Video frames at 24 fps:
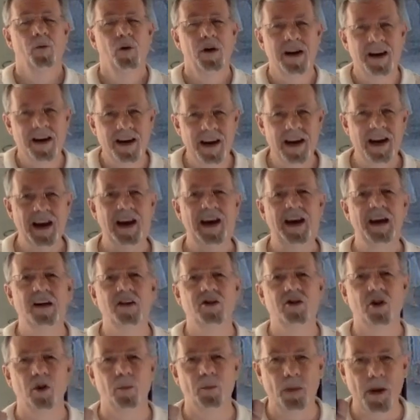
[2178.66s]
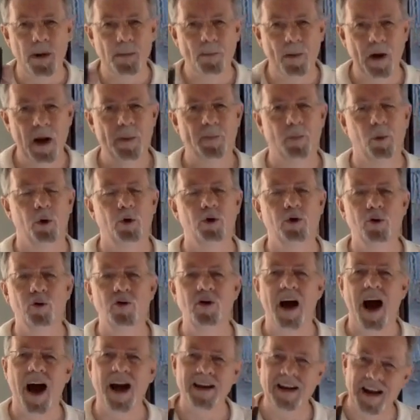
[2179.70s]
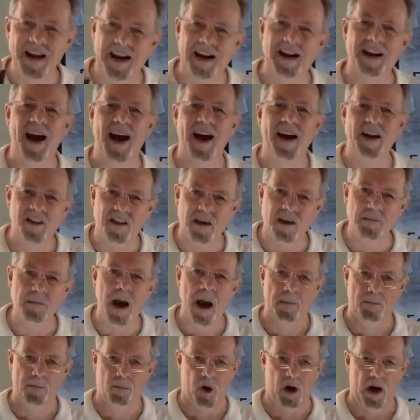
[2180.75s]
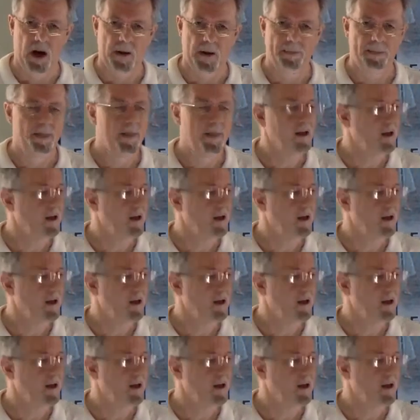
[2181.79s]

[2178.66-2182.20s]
We need to be people who do not neglect the memory.